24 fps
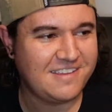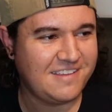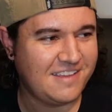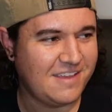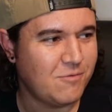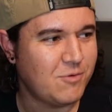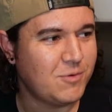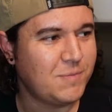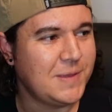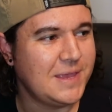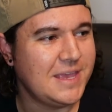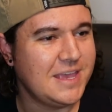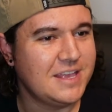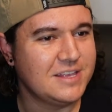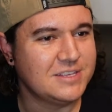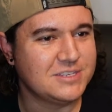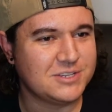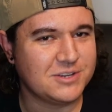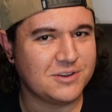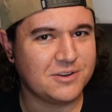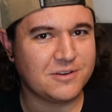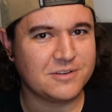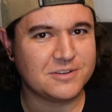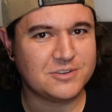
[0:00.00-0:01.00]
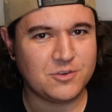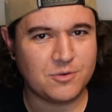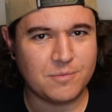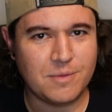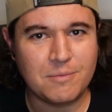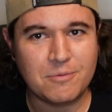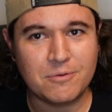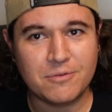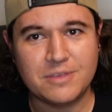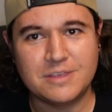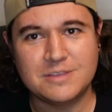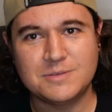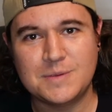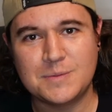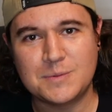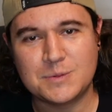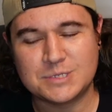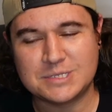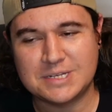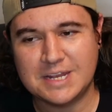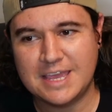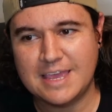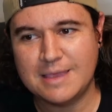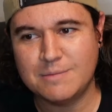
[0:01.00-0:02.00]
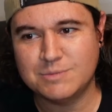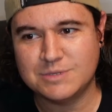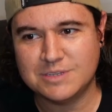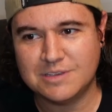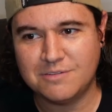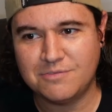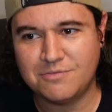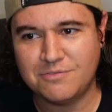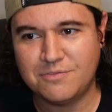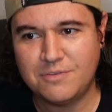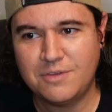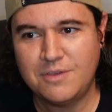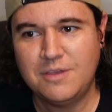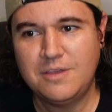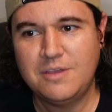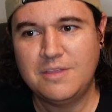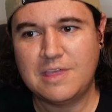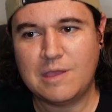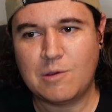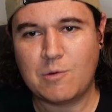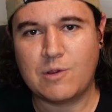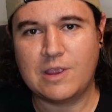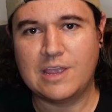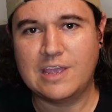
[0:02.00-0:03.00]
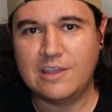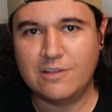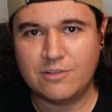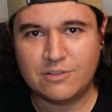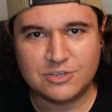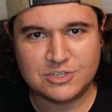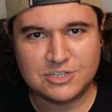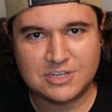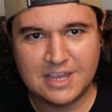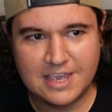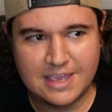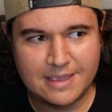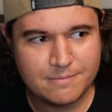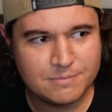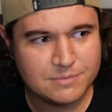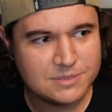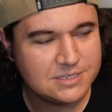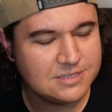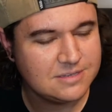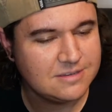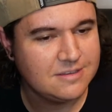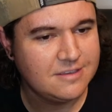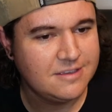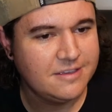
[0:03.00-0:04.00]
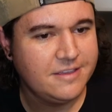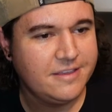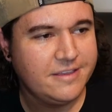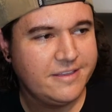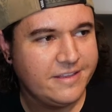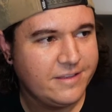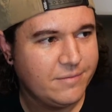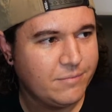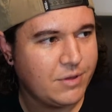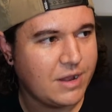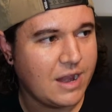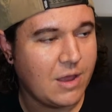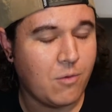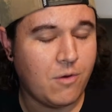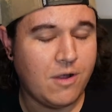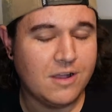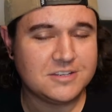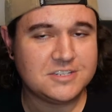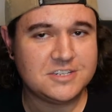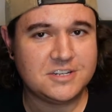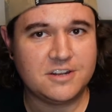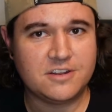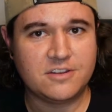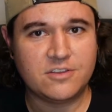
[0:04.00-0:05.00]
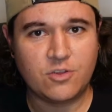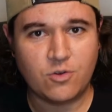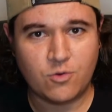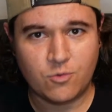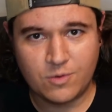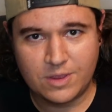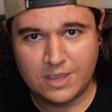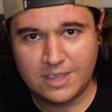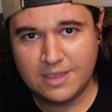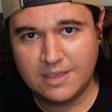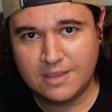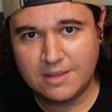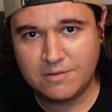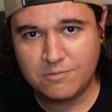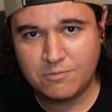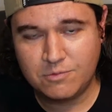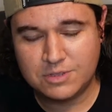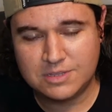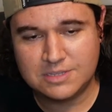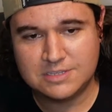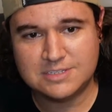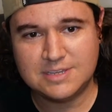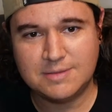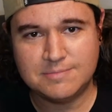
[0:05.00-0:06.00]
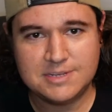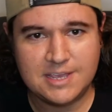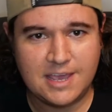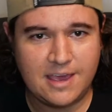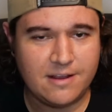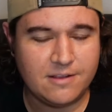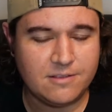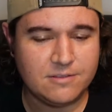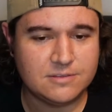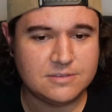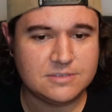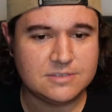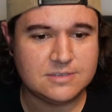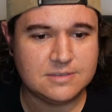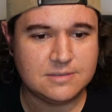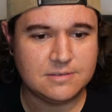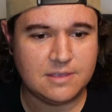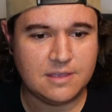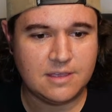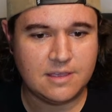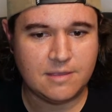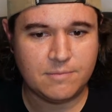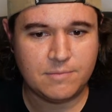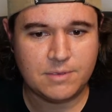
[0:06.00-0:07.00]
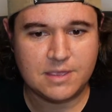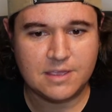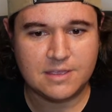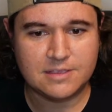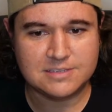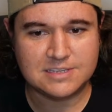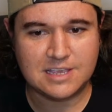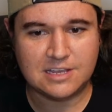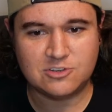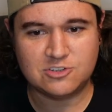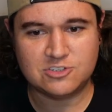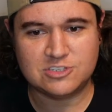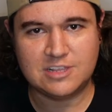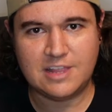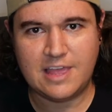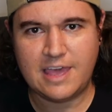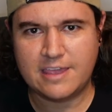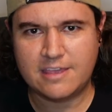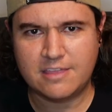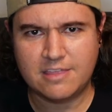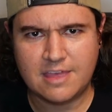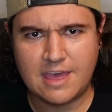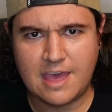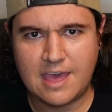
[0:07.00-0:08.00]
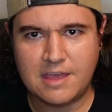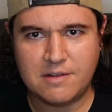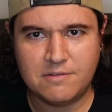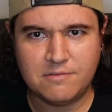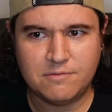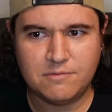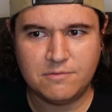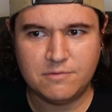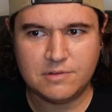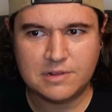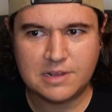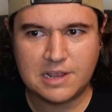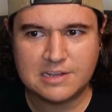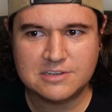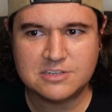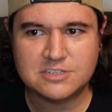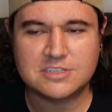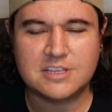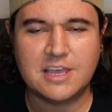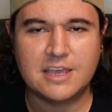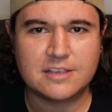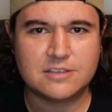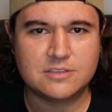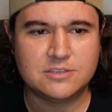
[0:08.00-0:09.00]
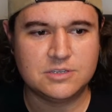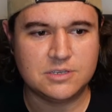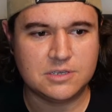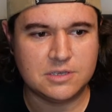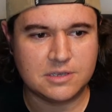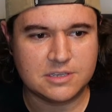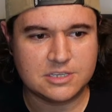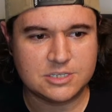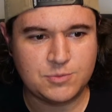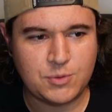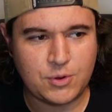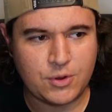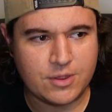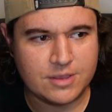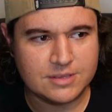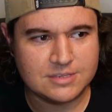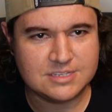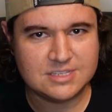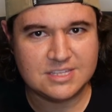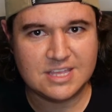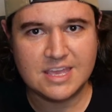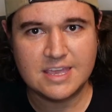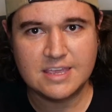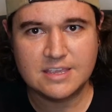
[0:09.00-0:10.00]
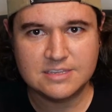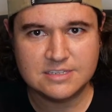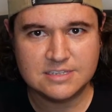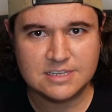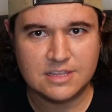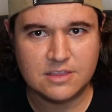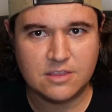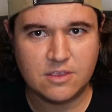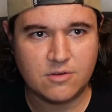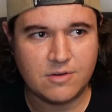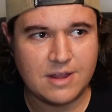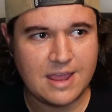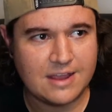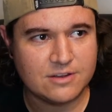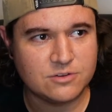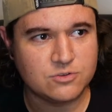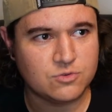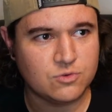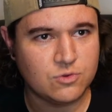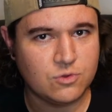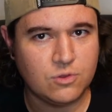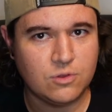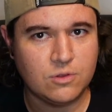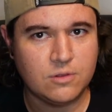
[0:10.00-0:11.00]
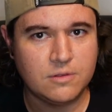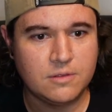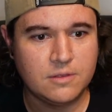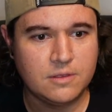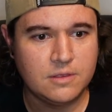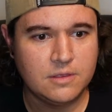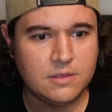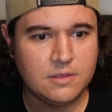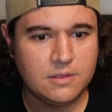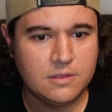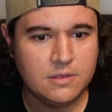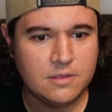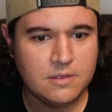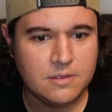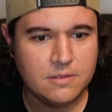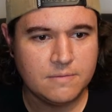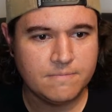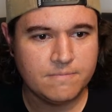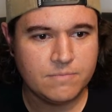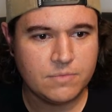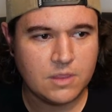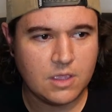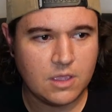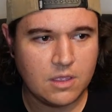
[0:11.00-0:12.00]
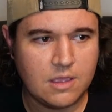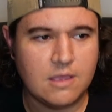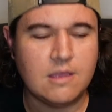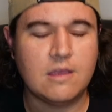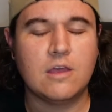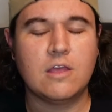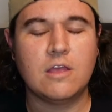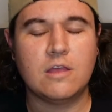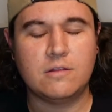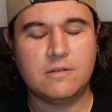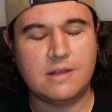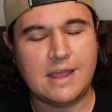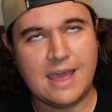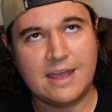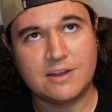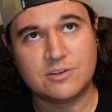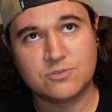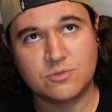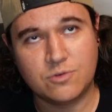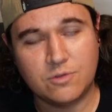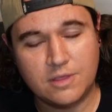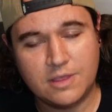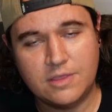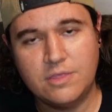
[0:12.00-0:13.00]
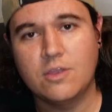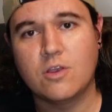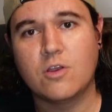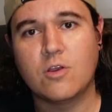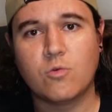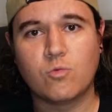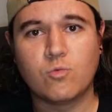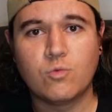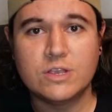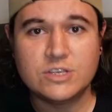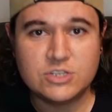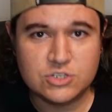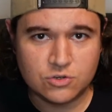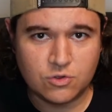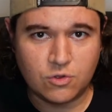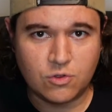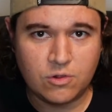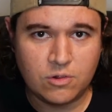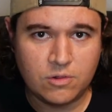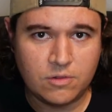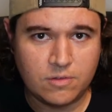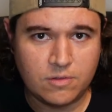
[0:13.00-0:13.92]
It would be easier to remember these people's names if they were English names, but I watched it in Korean with the subtitles, because I just like that. I just like to experience things in their natural, in their original